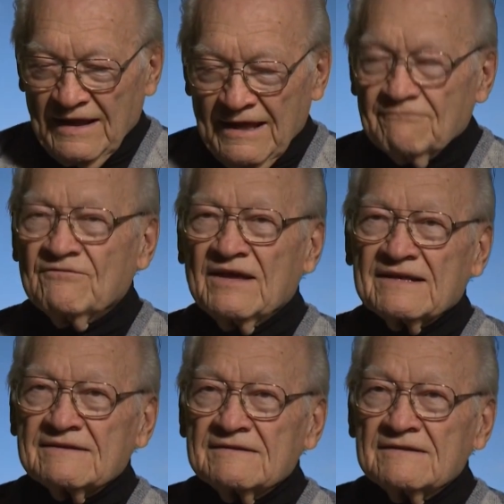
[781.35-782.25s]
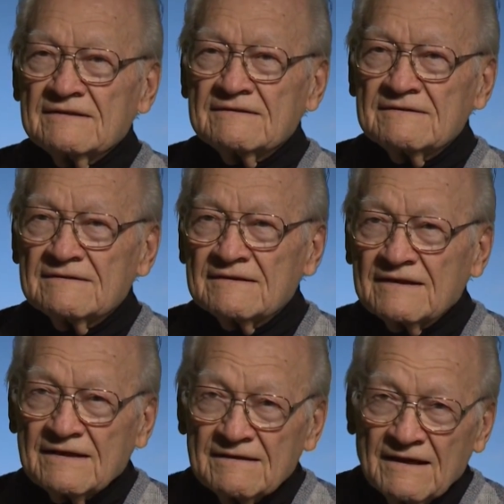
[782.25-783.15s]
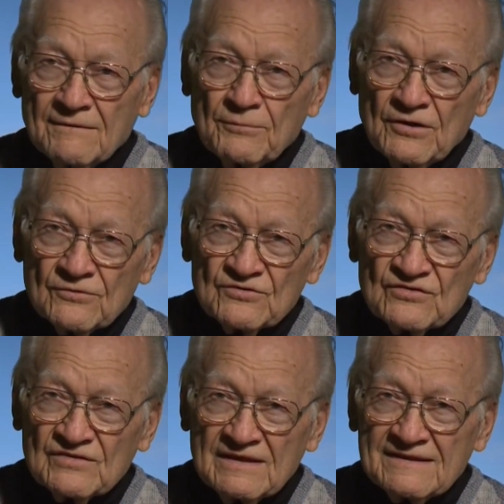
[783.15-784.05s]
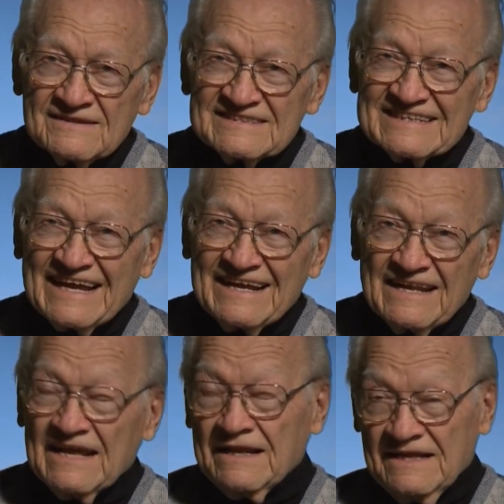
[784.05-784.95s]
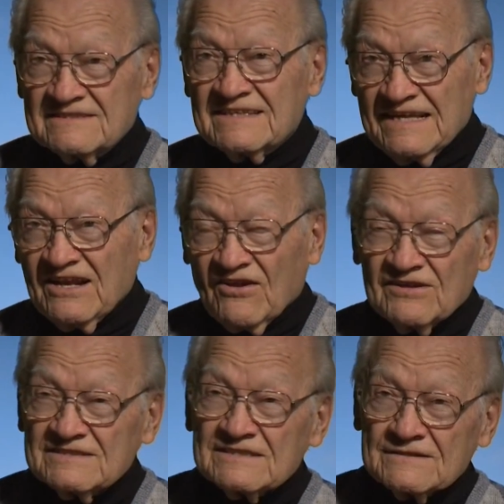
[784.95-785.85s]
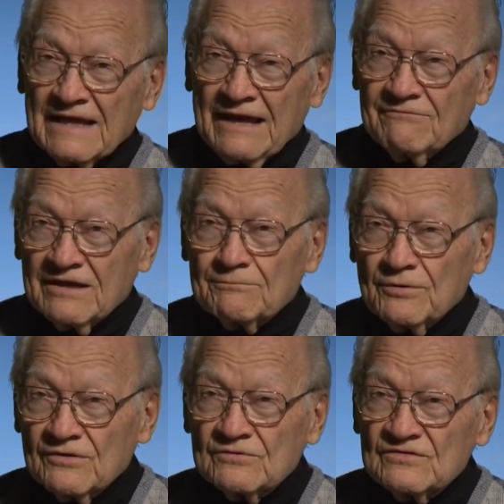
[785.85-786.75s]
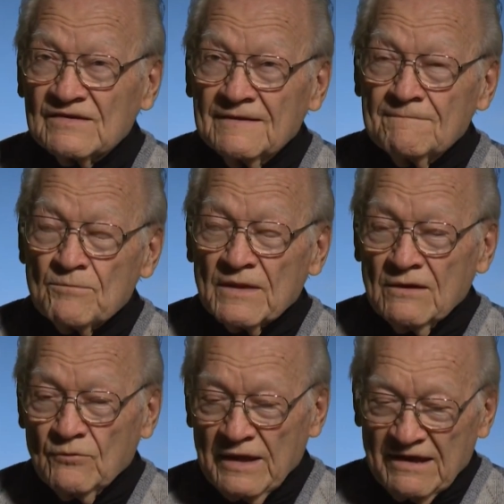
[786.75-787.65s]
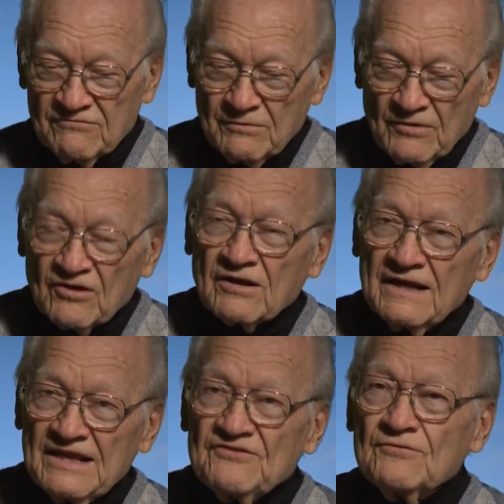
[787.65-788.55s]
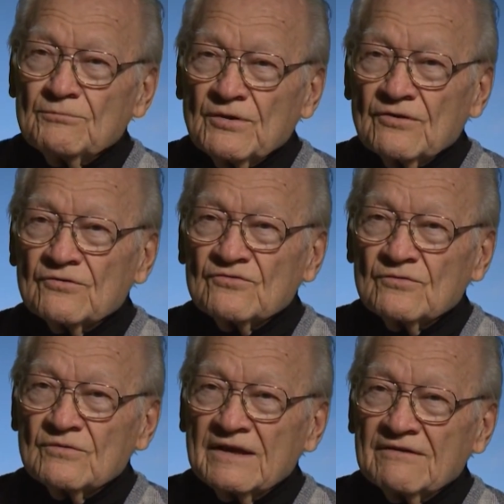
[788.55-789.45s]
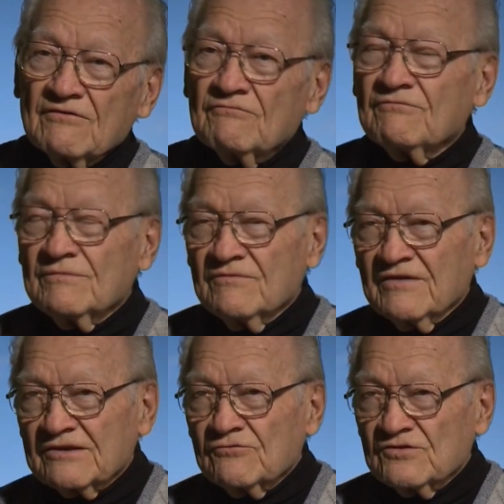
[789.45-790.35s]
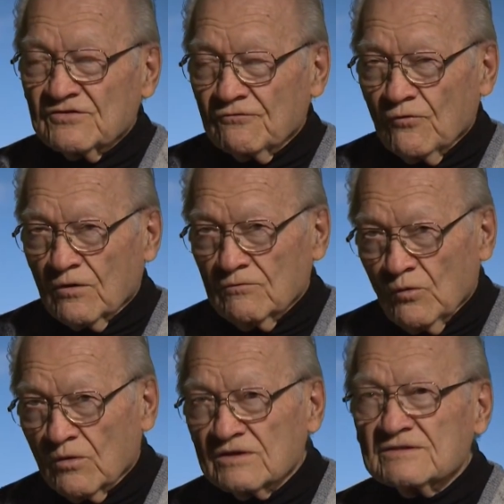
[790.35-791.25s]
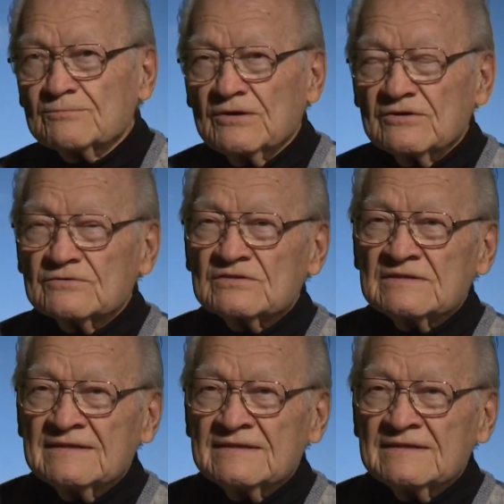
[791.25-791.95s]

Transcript: AMVET posts in the state. It is the largest AMVET post. We have an American Legion post. We have a Veterans of Foreign Wars post.